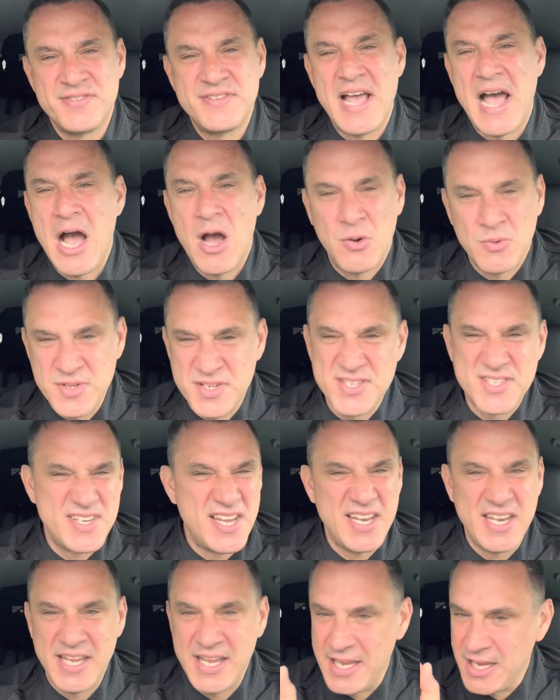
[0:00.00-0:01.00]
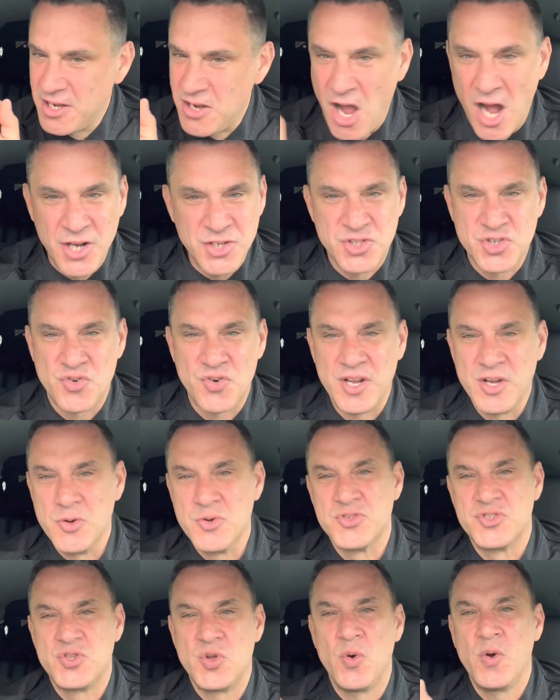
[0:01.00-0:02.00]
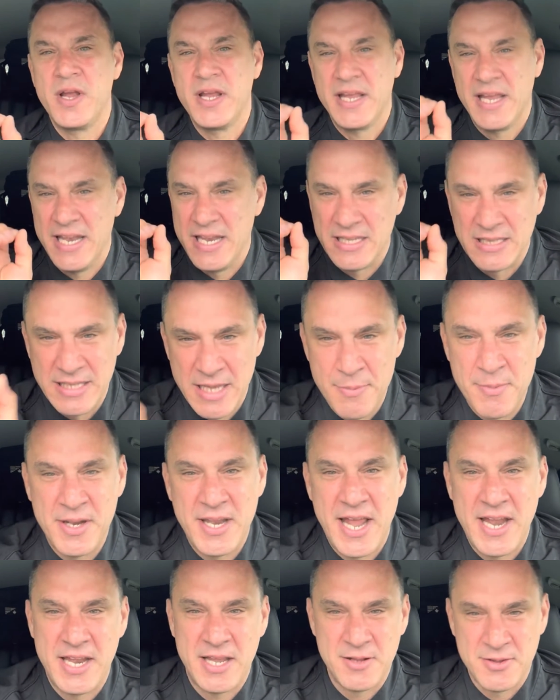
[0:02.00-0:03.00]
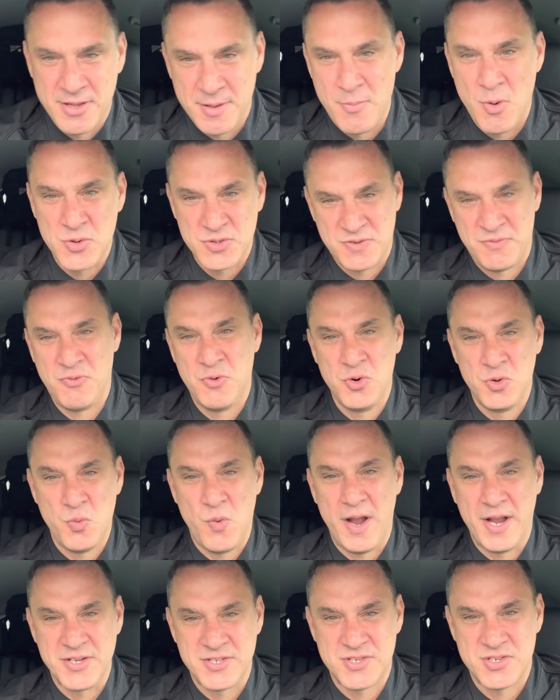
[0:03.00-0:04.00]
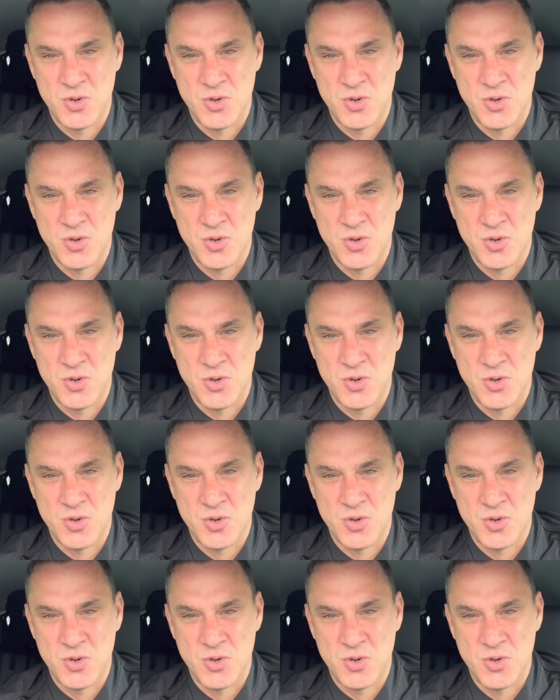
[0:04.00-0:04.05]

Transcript: town, city, country who's doing and eliminating the most food waste.